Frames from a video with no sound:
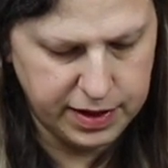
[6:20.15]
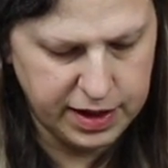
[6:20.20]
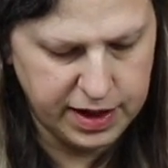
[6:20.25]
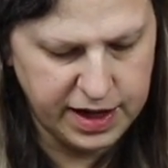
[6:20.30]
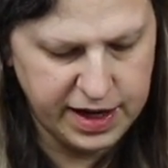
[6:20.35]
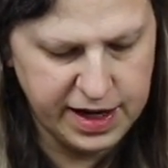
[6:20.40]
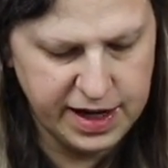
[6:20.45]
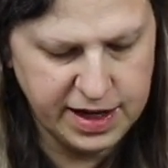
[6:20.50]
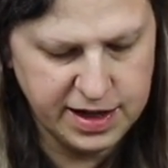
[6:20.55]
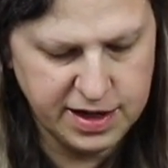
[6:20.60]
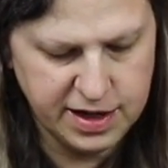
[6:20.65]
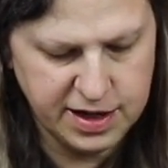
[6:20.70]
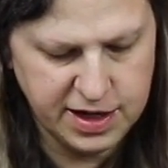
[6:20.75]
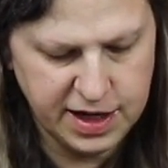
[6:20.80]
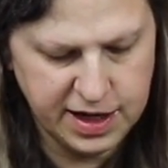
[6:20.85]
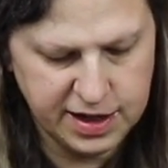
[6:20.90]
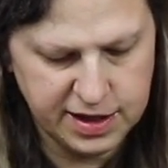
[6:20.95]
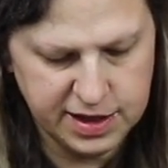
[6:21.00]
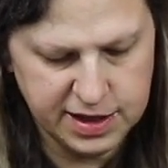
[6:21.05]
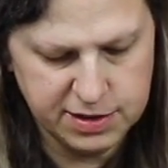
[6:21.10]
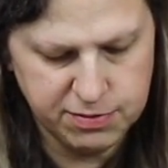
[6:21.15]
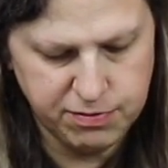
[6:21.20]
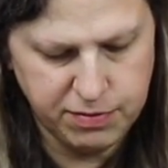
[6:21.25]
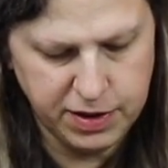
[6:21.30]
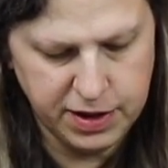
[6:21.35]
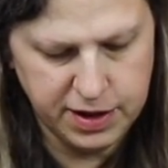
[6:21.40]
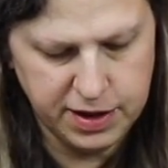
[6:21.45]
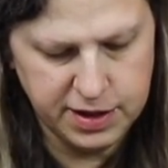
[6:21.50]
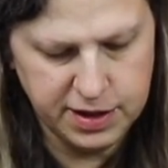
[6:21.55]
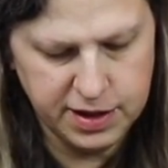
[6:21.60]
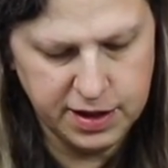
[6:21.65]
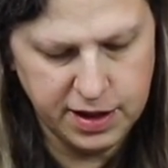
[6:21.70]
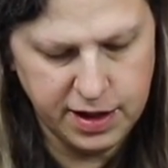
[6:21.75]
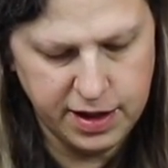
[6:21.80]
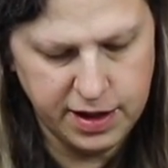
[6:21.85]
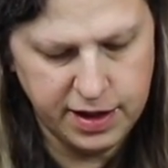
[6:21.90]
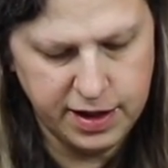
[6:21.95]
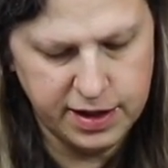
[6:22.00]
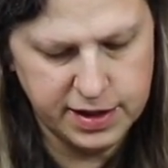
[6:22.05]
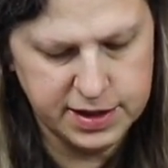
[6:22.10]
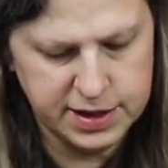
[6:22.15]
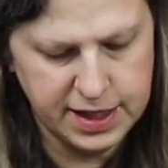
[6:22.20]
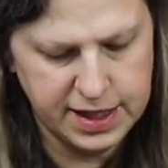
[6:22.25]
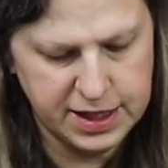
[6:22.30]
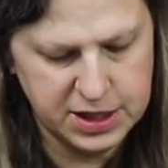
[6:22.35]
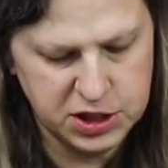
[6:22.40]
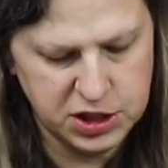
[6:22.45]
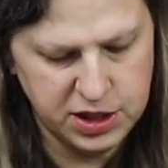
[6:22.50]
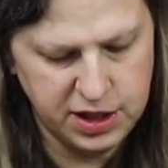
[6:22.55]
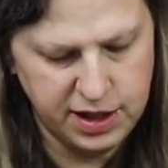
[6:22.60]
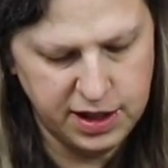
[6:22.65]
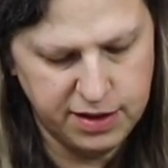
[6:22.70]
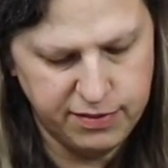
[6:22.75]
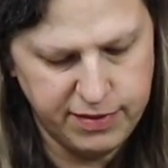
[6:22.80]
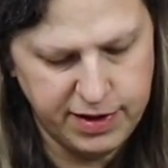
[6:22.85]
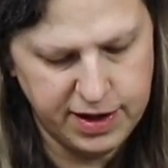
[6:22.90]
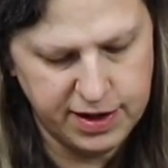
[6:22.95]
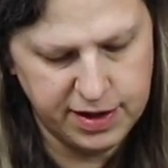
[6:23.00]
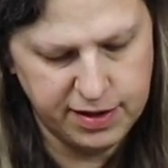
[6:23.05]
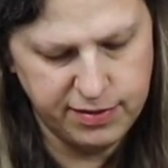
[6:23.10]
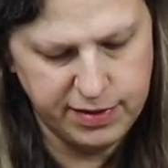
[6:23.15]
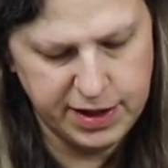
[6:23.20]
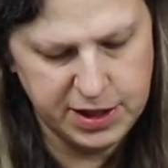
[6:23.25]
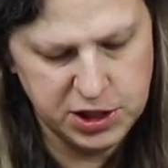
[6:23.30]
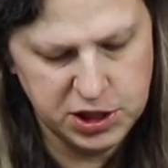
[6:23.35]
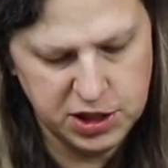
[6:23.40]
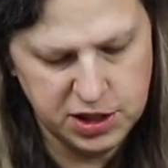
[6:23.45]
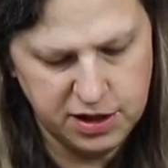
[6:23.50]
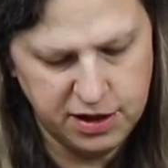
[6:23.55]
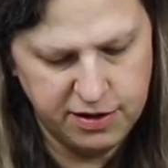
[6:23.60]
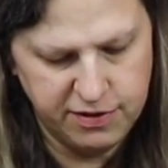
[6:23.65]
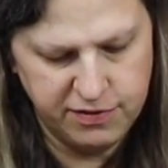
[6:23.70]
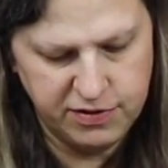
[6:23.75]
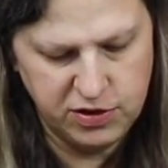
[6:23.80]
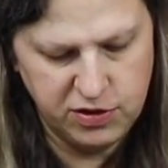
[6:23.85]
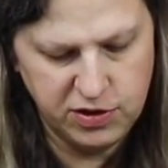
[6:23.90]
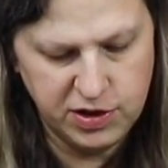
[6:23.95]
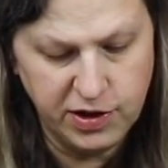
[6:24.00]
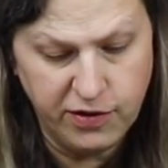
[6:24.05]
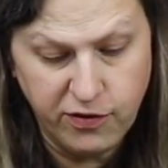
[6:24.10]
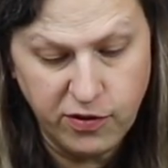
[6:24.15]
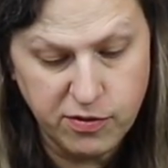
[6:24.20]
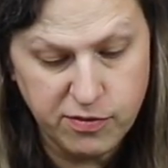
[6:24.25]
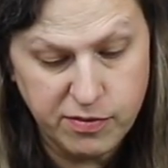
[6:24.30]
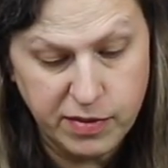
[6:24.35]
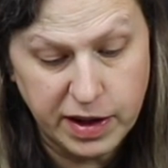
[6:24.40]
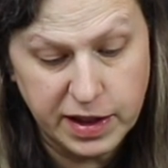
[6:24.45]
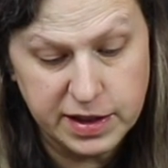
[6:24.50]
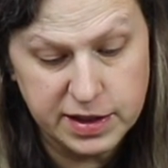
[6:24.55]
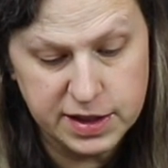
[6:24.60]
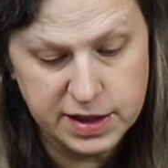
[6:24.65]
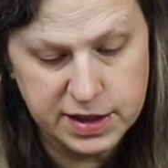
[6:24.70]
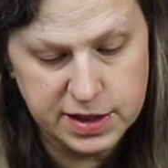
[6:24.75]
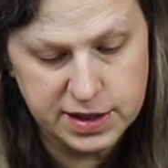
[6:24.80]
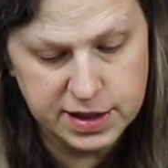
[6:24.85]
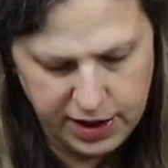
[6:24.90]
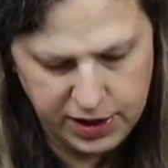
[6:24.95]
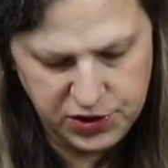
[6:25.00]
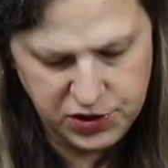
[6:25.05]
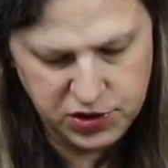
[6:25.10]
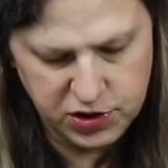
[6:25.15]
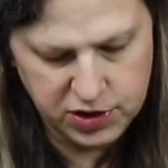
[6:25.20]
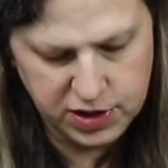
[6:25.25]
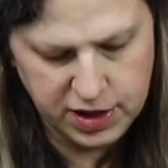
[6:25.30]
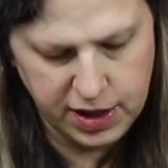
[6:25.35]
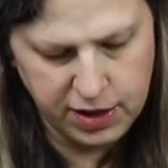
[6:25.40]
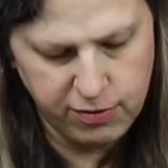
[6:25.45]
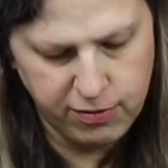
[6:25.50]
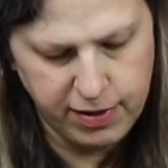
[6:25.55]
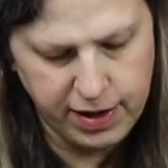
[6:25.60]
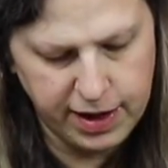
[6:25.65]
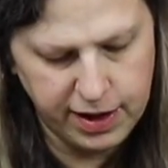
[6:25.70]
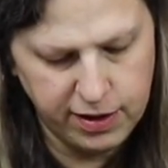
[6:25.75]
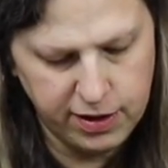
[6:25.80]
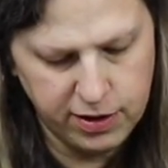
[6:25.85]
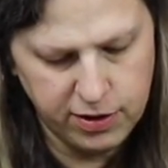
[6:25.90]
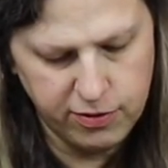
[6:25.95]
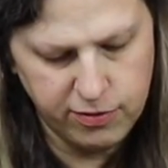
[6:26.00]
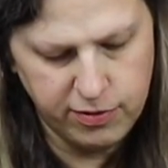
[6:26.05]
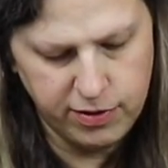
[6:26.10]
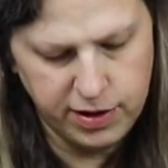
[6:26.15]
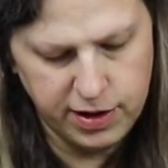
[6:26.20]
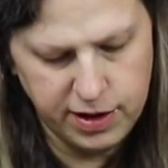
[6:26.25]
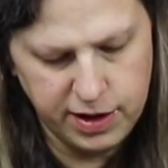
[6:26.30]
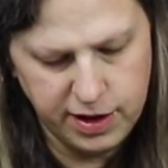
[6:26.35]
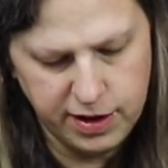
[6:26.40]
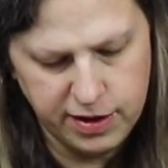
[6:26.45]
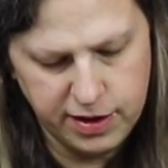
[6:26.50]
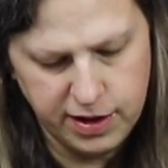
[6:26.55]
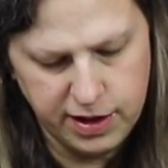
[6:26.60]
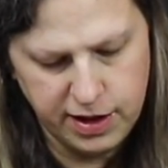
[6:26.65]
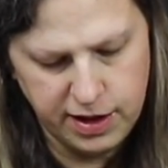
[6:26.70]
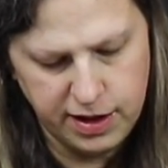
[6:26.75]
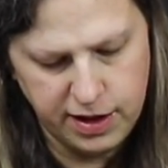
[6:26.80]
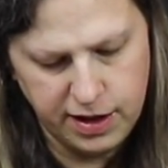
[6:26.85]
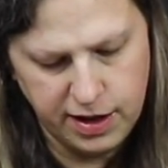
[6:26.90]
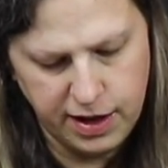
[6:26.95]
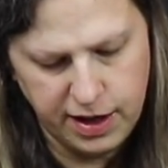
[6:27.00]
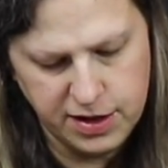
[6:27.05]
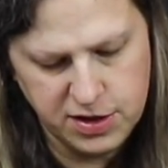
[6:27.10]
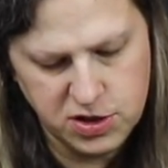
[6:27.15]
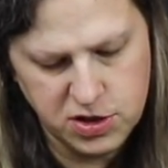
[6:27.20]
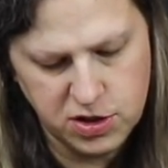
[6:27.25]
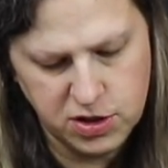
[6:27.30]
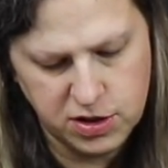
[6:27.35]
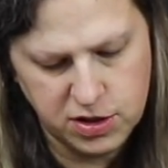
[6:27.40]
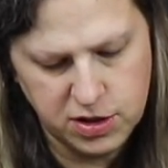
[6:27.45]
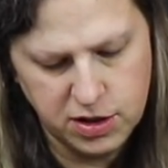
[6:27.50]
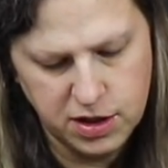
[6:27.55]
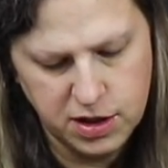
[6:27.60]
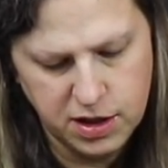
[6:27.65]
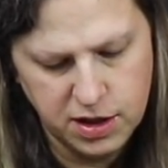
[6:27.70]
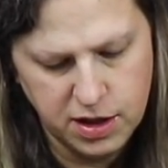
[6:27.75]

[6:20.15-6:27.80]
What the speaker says: I had to take this button, and it's actually an amalgamation of two different buttons. I took a regular one and then I took